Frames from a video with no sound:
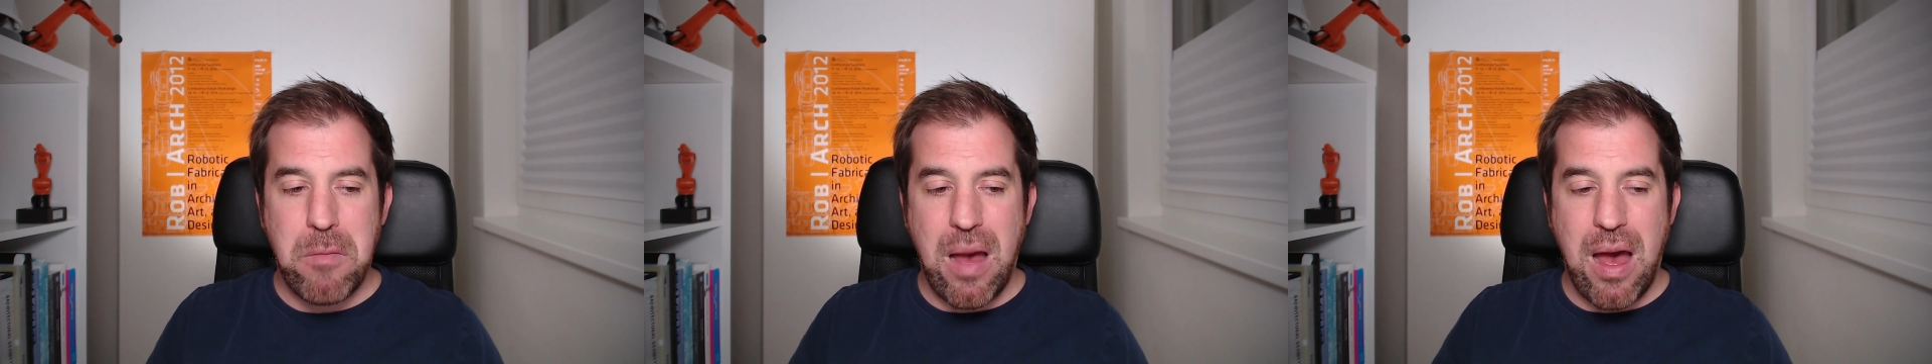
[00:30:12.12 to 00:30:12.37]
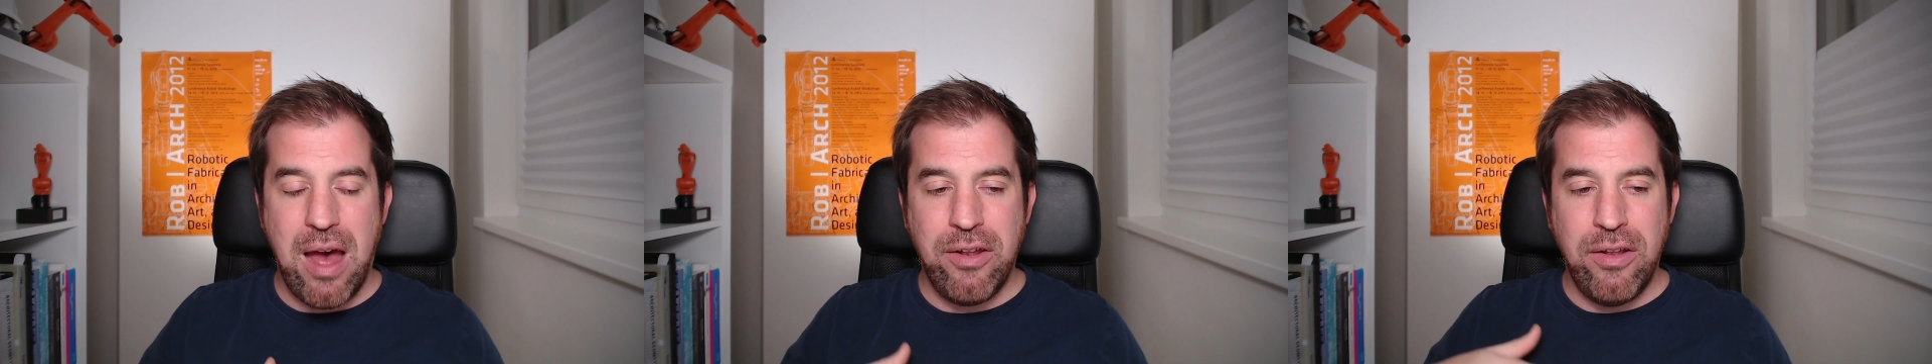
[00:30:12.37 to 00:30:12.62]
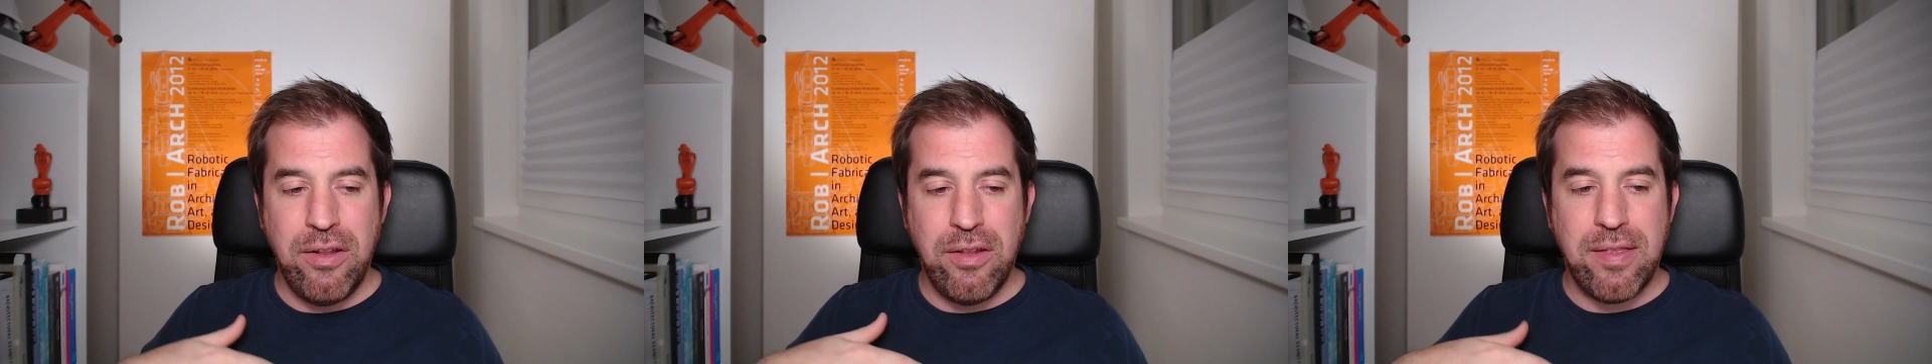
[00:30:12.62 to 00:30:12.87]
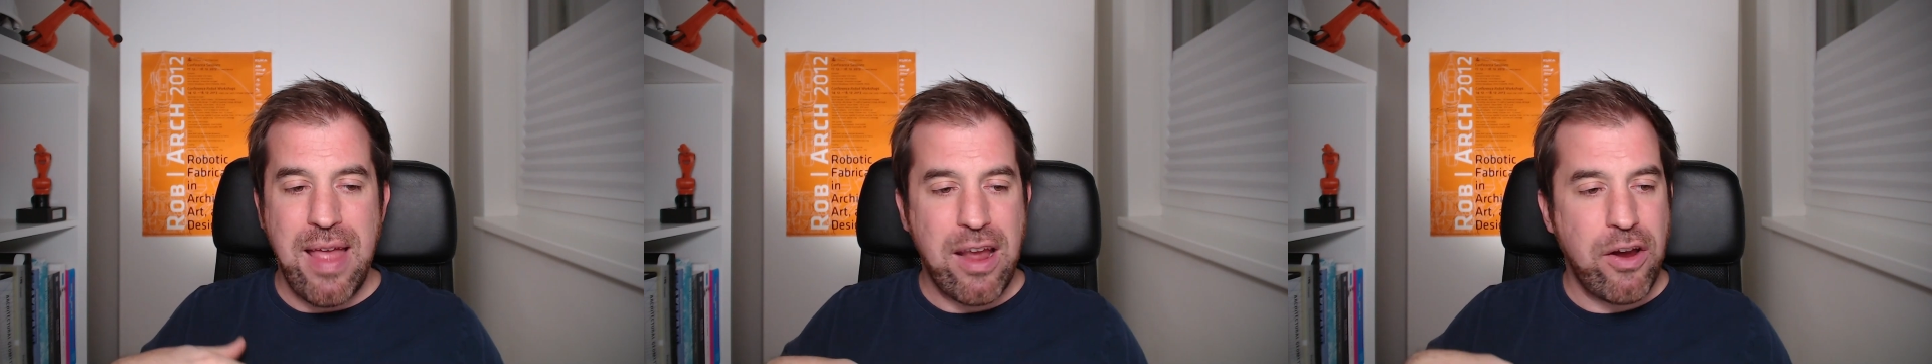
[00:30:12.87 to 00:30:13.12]

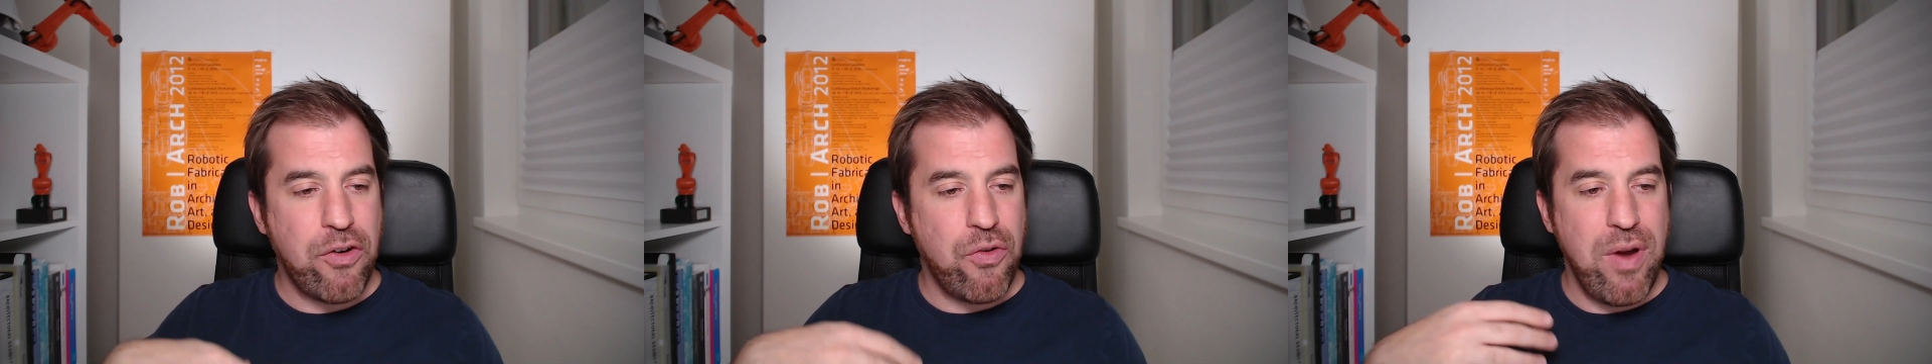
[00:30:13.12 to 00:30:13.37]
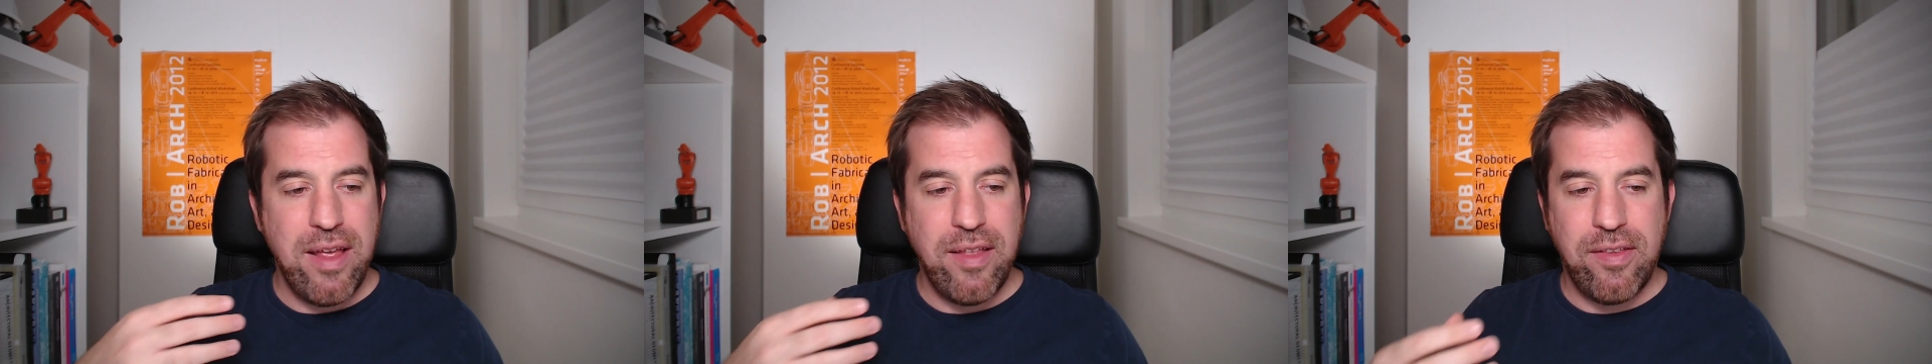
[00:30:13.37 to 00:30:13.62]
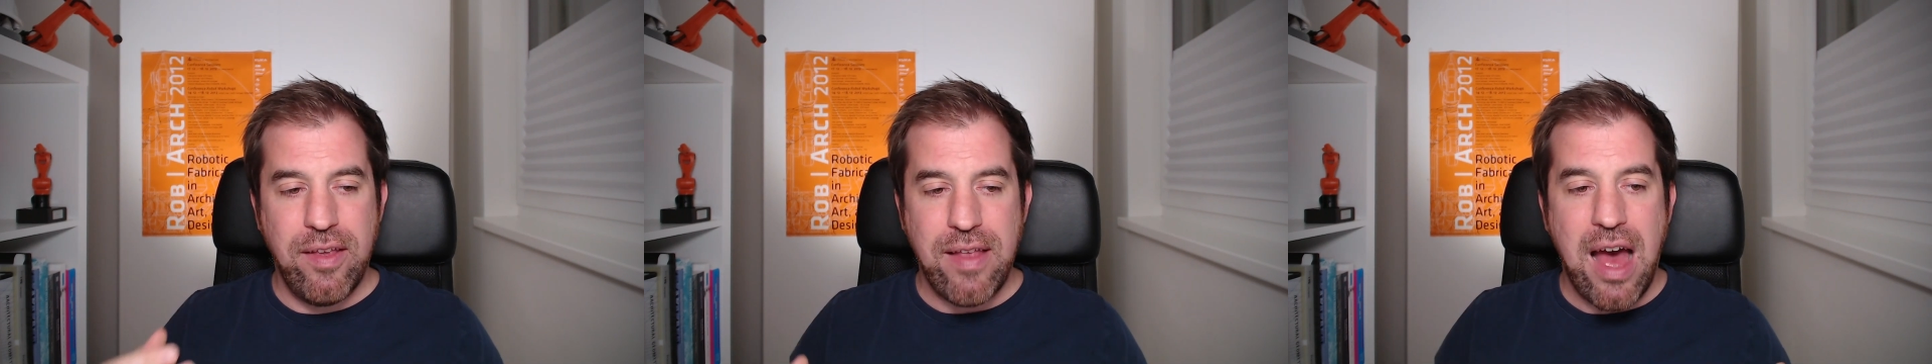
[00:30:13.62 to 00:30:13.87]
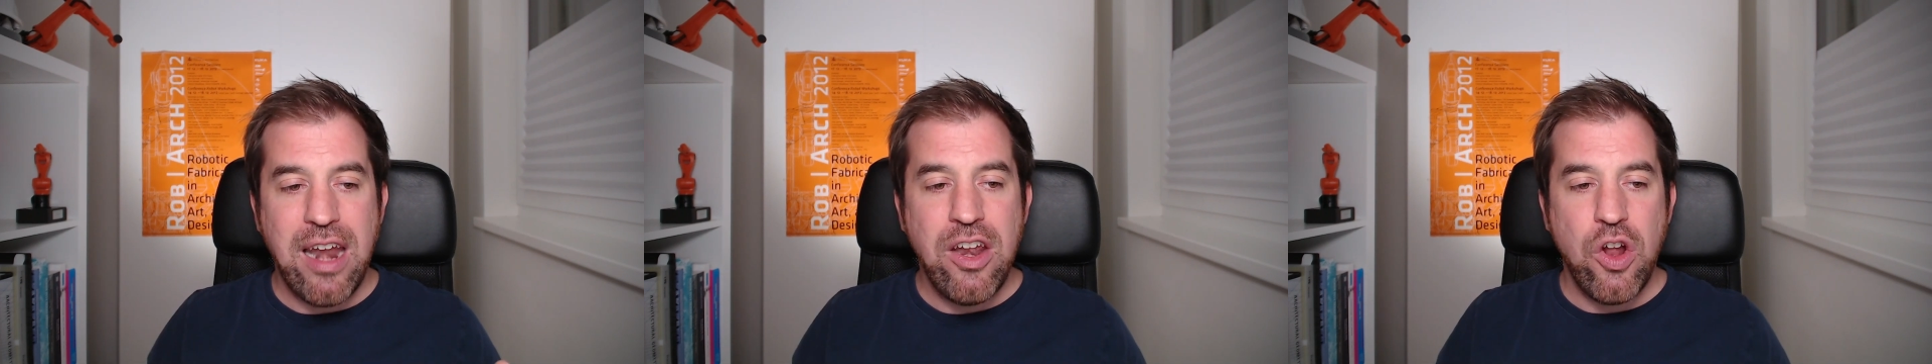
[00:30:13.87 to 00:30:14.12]
undecorated,
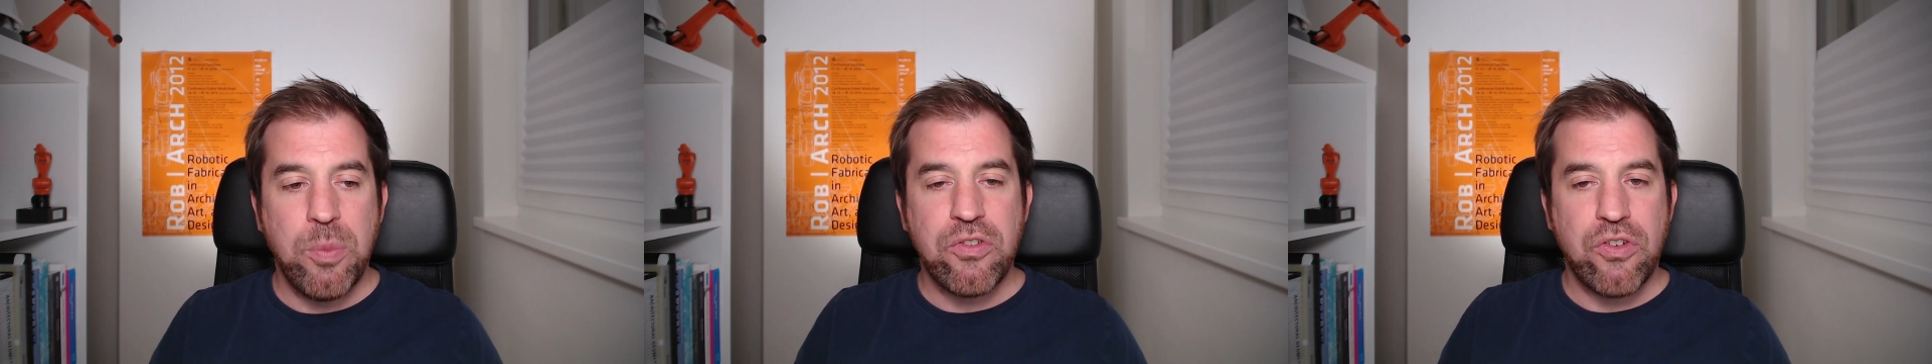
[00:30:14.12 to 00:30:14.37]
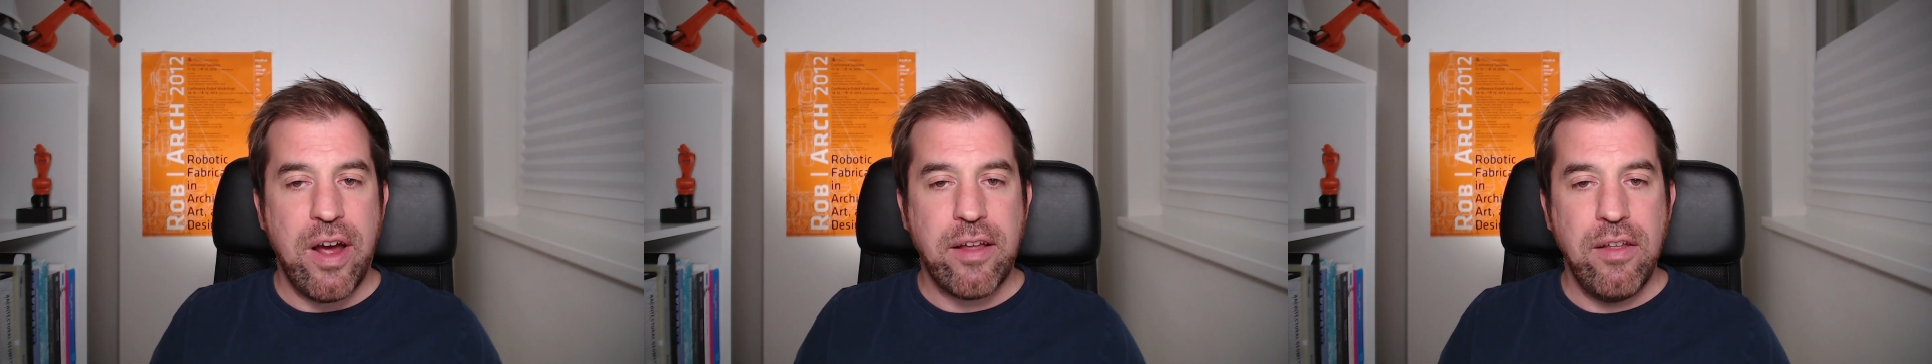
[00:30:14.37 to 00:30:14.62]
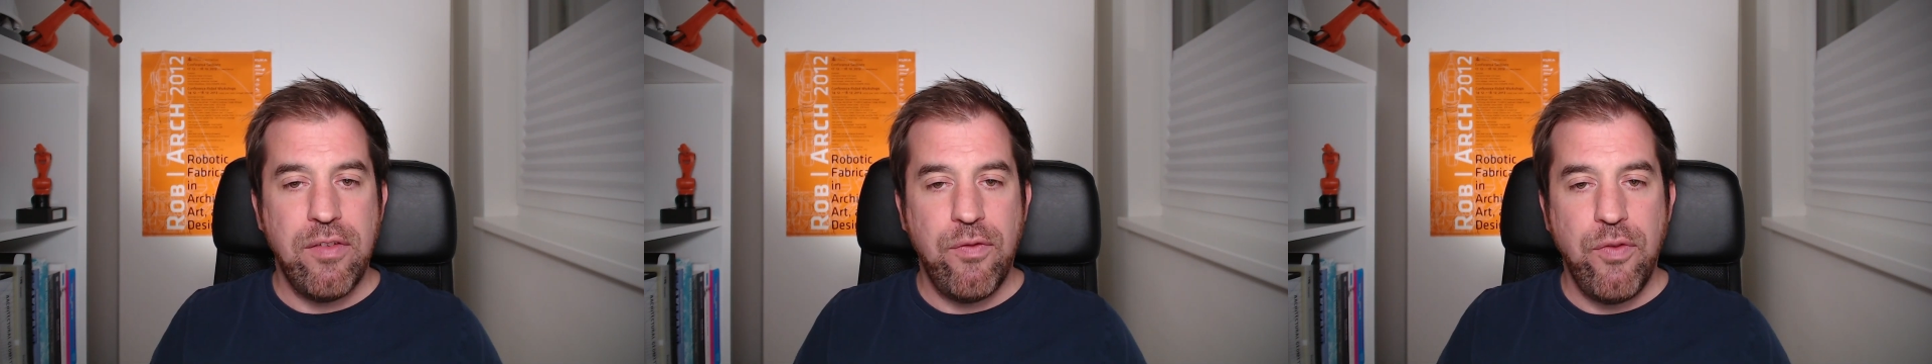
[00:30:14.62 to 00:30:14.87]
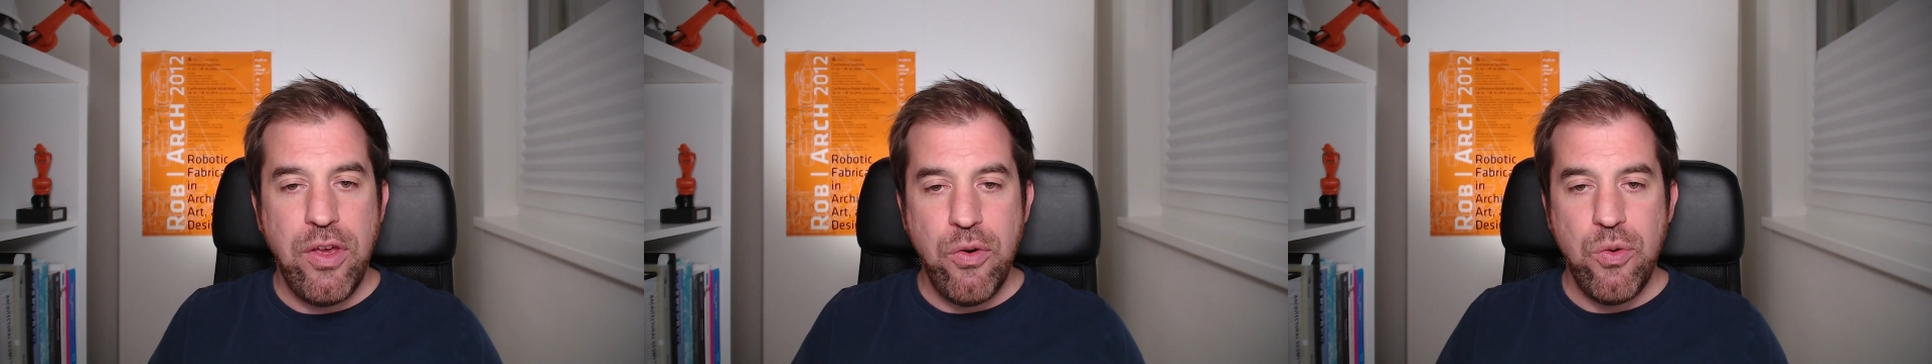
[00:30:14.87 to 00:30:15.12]
unobstructed
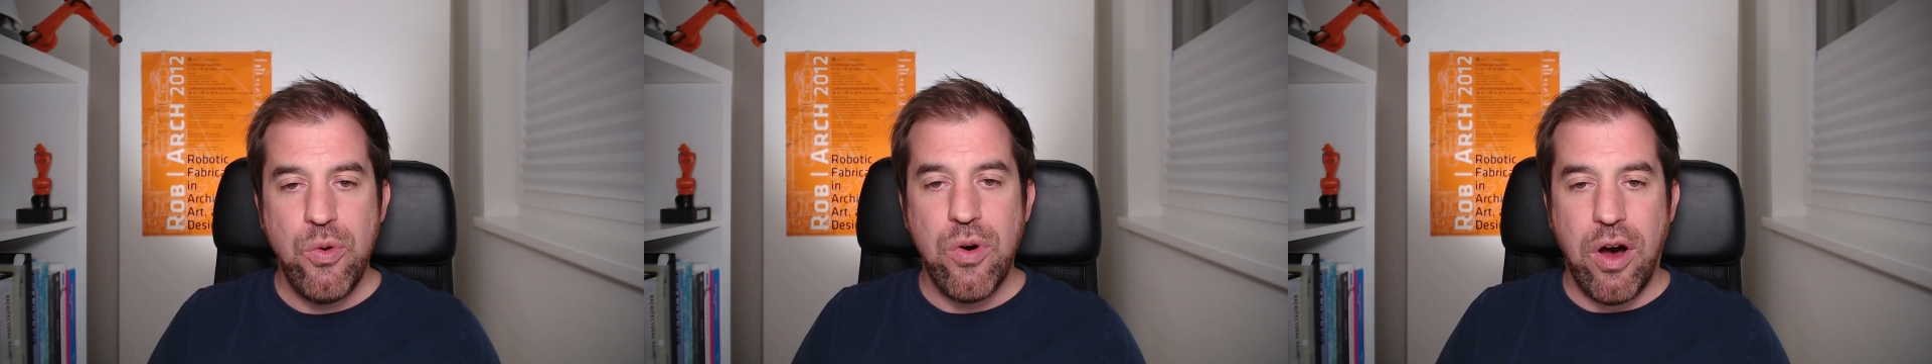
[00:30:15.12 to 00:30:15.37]
view